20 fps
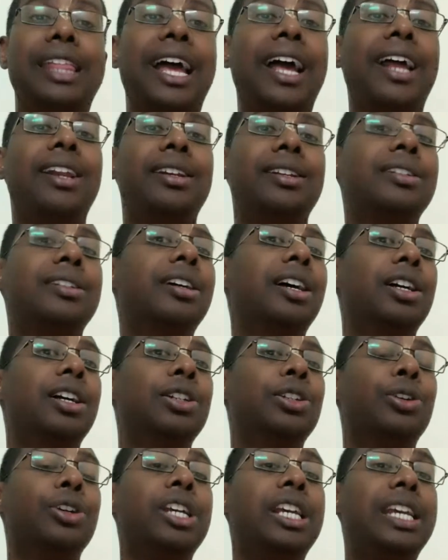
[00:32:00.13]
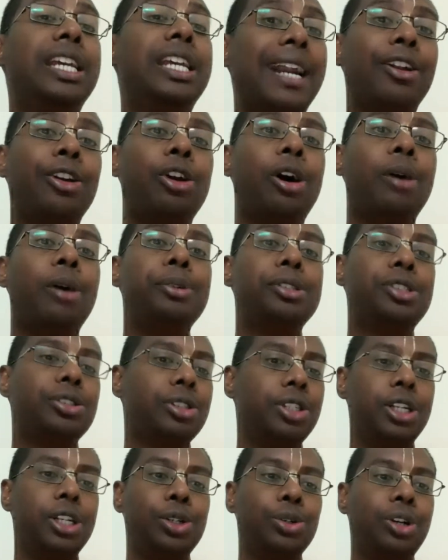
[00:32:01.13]
then, no, he had an
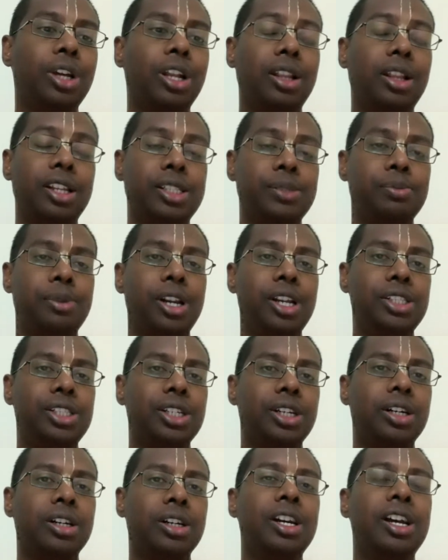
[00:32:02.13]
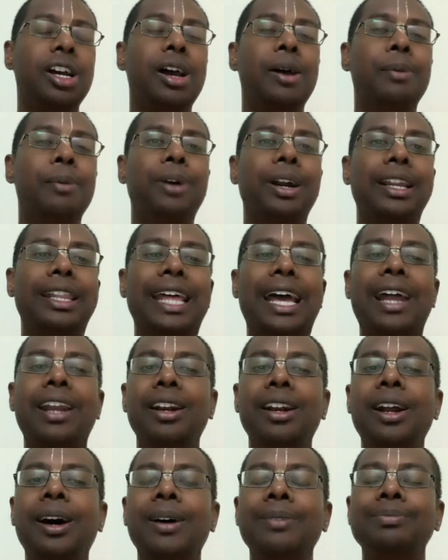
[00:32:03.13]
opportunity to kill this Maricha, but
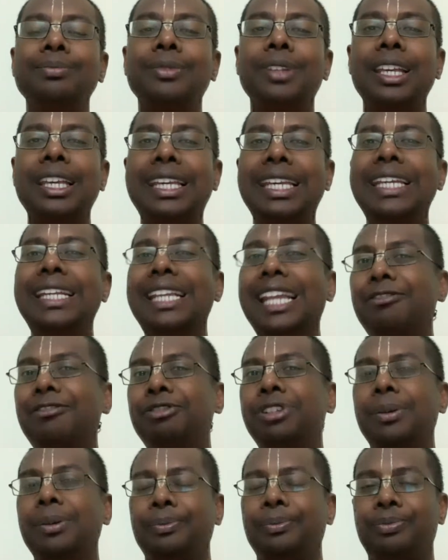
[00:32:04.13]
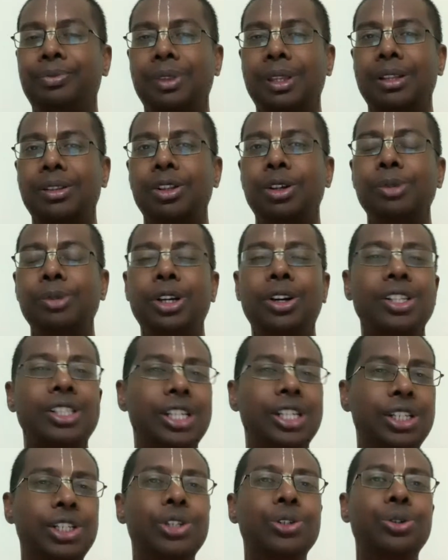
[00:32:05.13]
then he left him, no, because
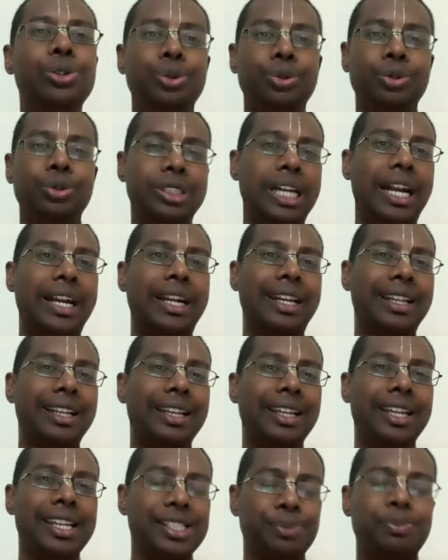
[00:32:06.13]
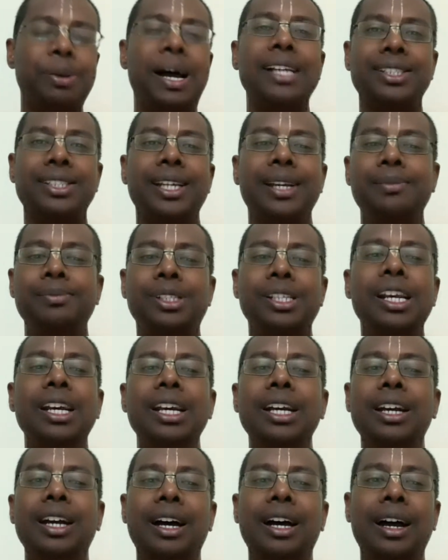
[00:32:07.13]
he knew that his pastimes
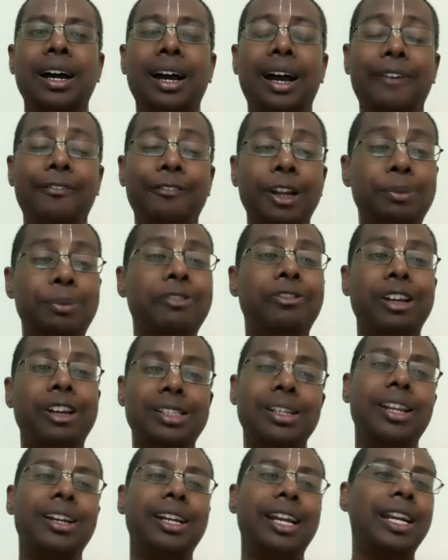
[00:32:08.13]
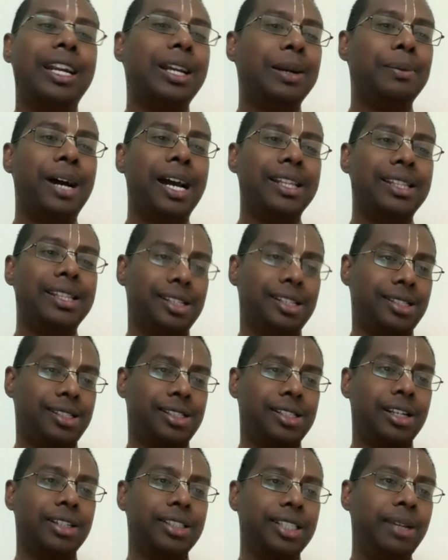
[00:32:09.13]
will be facilitated by
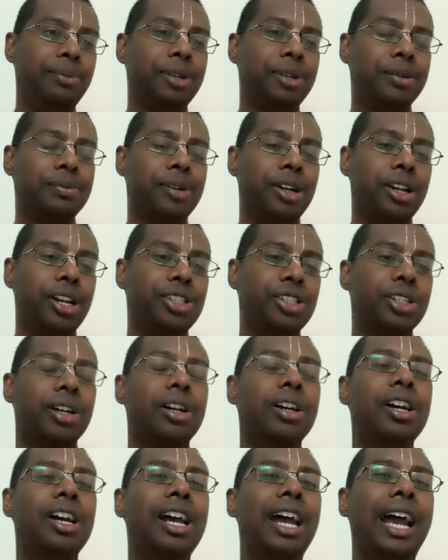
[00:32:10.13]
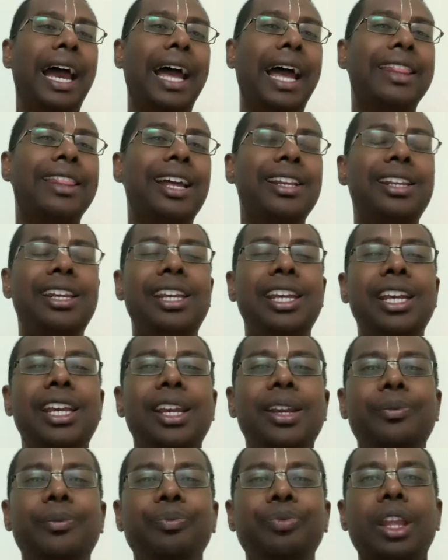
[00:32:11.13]
this demon Maricha, and then
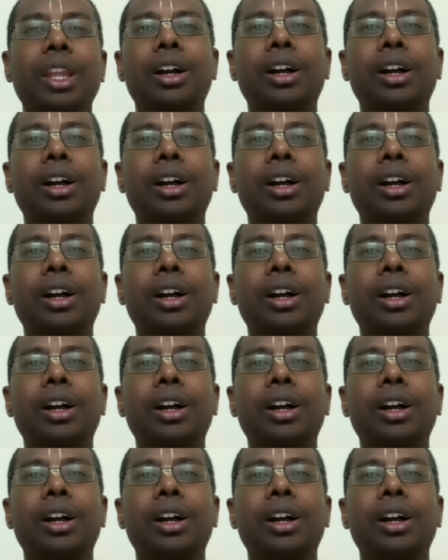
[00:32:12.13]
he